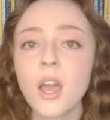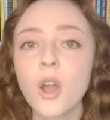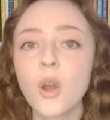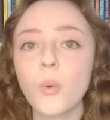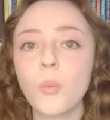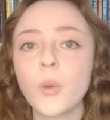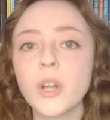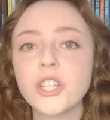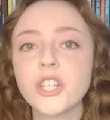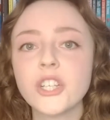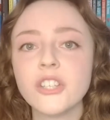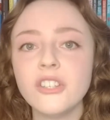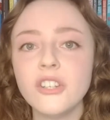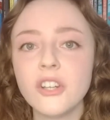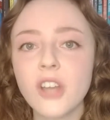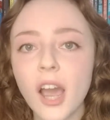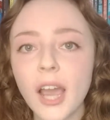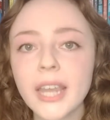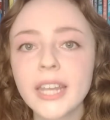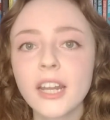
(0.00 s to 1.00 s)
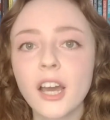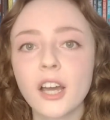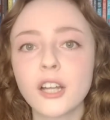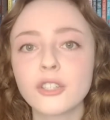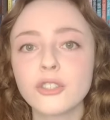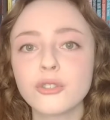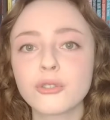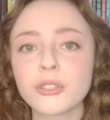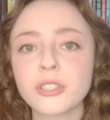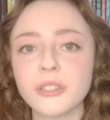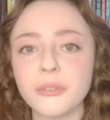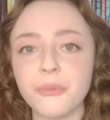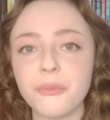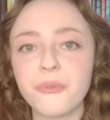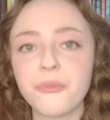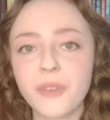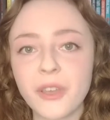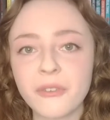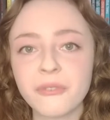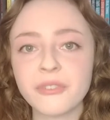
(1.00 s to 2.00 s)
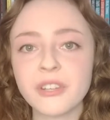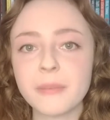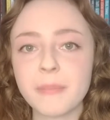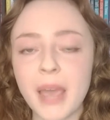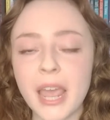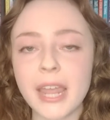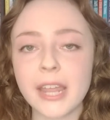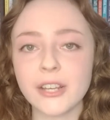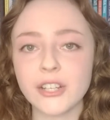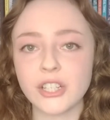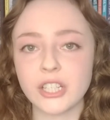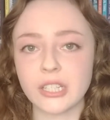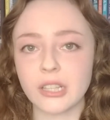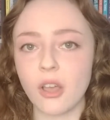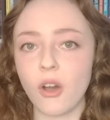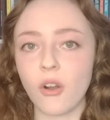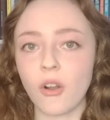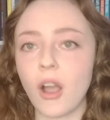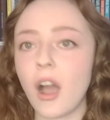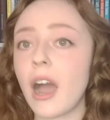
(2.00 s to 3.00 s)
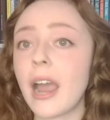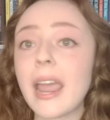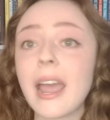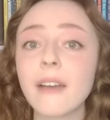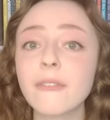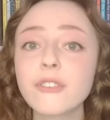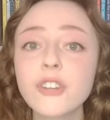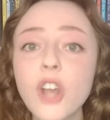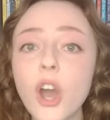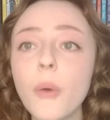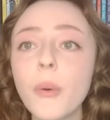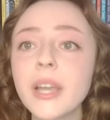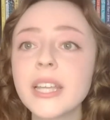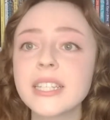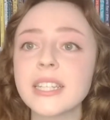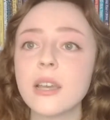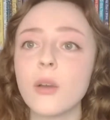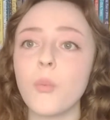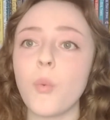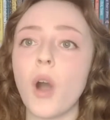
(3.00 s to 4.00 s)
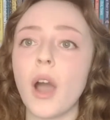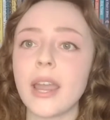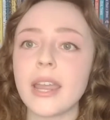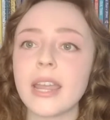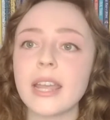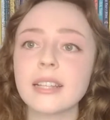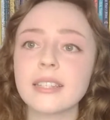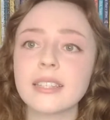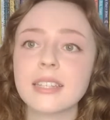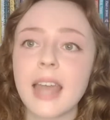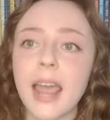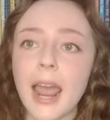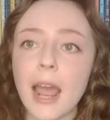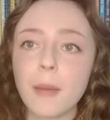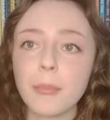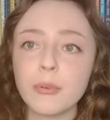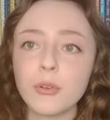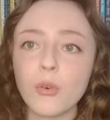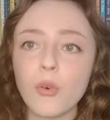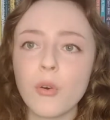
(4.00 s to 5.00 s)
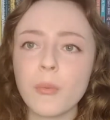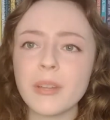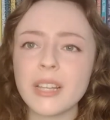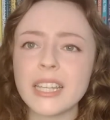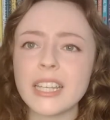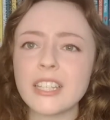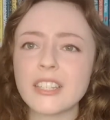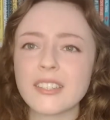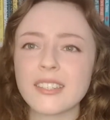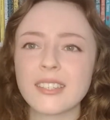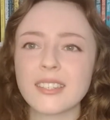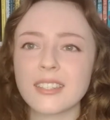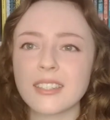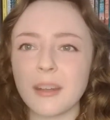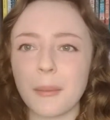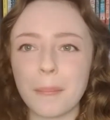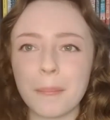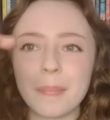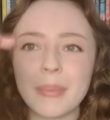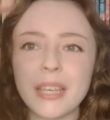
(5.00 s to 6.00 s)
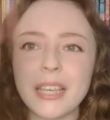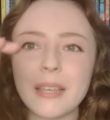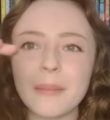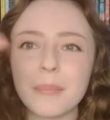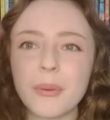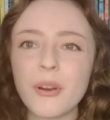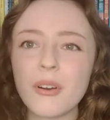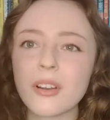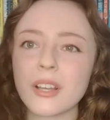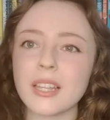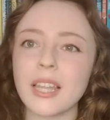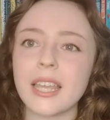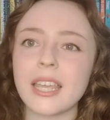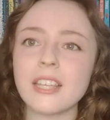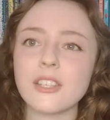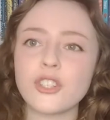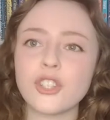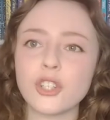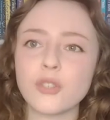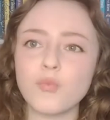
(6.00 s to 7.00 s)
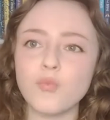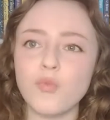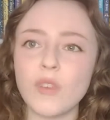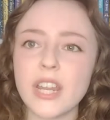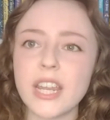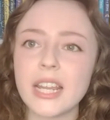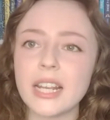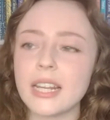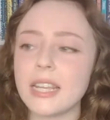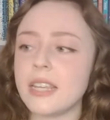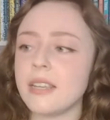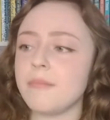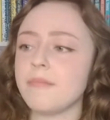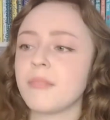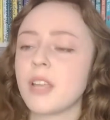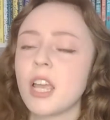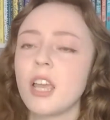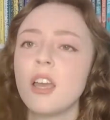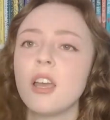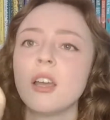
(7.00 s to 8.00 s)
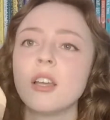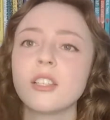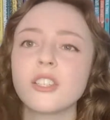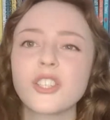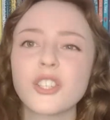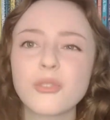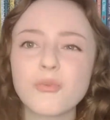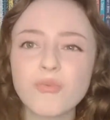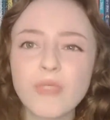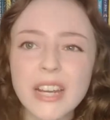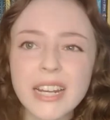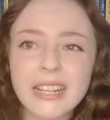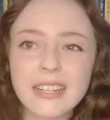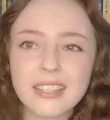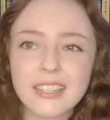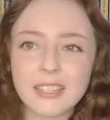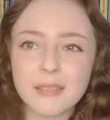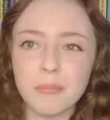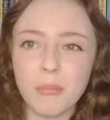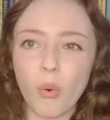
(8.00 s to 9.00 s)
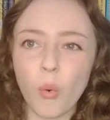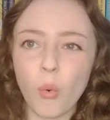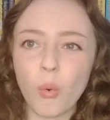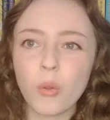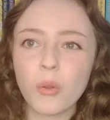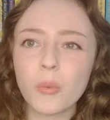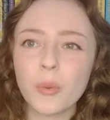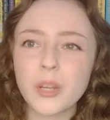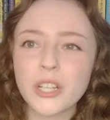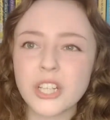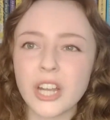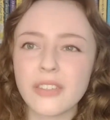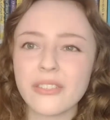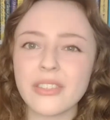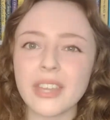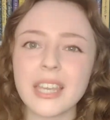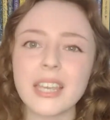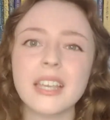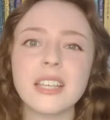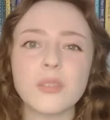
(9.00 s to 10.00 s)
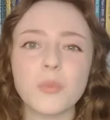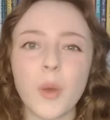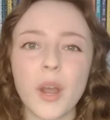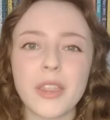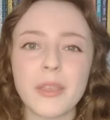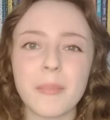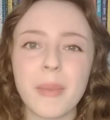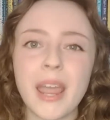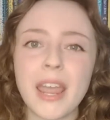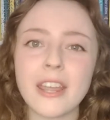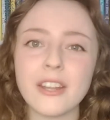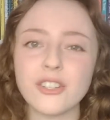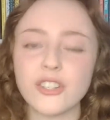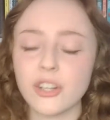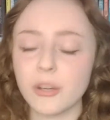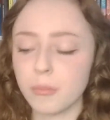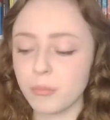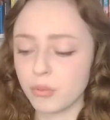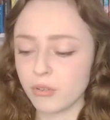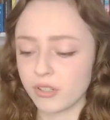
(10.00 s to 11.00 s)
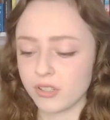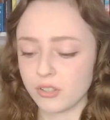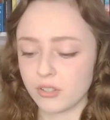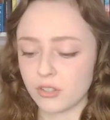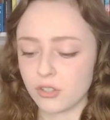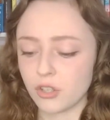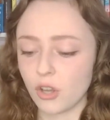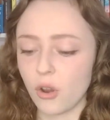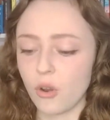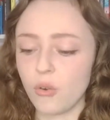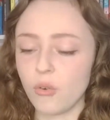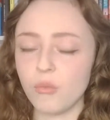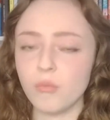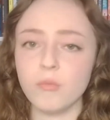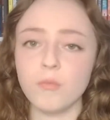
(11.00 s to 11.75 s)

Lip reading: which is 950 pages long. I have no idea why. It's an abnormally stumpy book, like it's just really small, which I think is why the page number is so